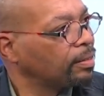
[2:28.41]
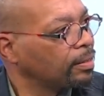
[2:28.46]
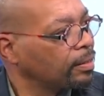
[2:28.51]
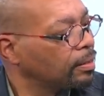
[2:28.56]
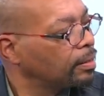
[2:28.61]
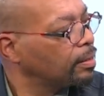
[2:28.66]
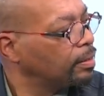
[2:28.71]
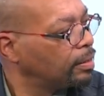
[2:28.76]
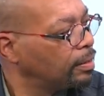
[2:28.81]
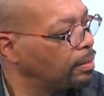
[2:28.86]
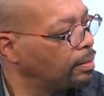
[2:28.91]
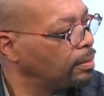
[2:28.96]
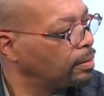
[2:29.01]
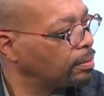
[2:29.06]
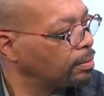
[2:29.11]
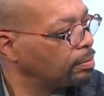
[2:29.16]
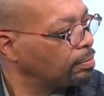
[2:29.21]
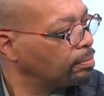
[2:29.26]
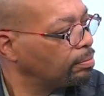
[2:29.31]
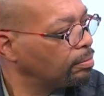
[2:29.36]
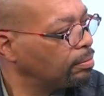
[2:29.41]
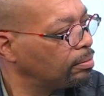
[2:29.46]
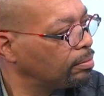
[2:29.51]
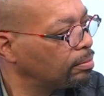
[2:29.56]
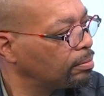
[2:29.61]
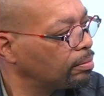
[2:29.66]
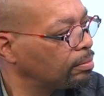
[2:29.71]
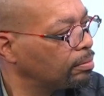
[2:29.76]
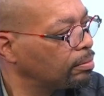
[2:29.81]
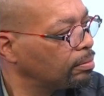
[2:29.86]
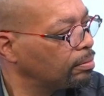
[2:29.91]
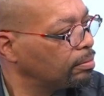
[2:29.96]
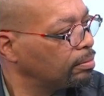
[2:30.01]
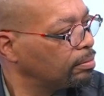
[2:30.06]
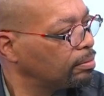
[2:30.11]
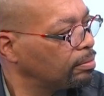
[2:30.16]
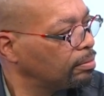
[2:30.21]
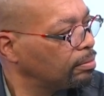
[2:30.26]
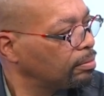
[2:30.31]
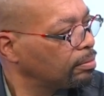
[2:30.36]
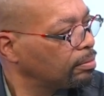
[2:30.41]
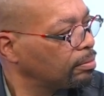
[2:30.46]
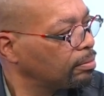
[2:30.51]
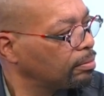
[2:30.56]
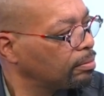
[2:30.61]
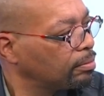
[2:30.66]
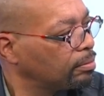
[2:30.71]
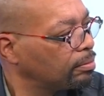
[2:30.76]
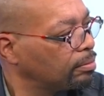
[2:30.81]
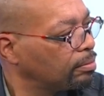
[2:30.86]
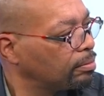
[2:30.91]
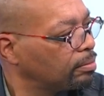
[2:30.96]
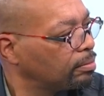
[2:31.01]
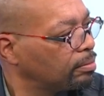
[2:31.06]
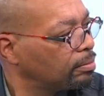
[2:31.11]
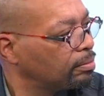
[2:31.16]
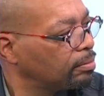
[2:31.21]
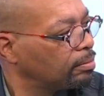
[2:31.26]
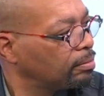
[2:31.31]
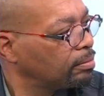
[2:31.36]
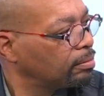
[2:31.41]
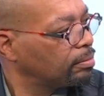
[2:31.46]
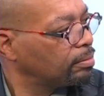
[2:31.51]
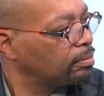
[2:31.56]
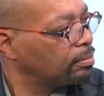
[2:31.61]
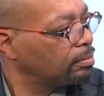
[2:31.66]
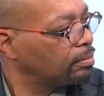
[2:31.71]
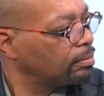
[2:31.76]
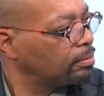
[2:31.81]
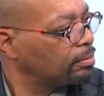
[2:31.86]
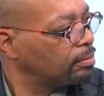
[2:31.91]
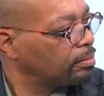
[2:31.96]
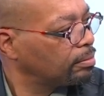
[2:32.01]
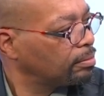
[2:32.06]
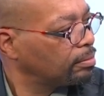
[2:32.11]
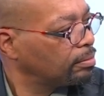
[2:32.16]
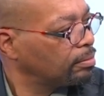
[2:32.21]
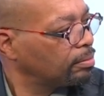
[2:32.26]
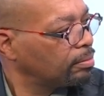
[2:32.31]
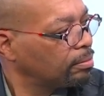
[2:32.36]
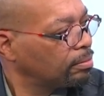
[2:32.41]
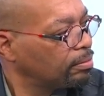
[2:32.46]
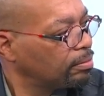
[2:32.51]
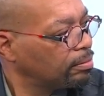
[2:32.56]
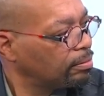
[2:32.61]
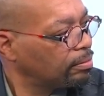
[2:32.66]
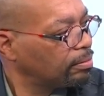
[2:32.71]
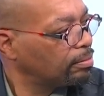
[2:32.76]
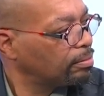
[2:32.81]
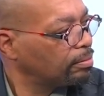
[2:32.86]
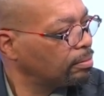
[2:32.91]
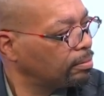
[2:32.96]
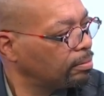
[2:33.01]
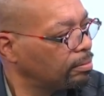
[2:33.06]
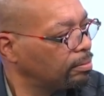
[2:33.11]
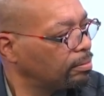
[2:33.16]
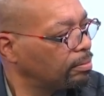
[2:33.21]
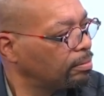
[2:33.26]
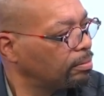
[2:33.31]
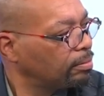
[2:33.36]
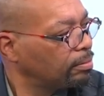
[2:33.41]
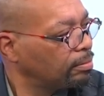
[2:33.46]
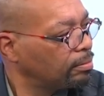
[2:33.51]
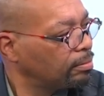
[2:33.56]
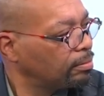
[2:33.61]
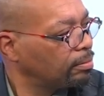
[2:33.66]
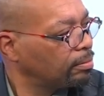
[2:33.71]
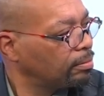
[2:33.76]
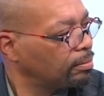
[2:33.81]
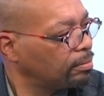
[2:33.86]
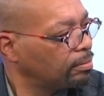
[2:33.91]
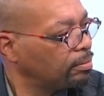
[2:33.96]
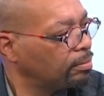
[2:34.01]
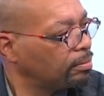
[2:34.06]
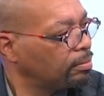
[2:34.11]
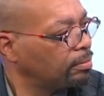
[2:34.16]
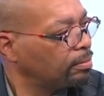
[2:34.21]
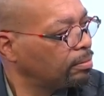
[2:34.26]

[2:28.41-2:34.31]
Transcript: No words are spoken by the person on screen.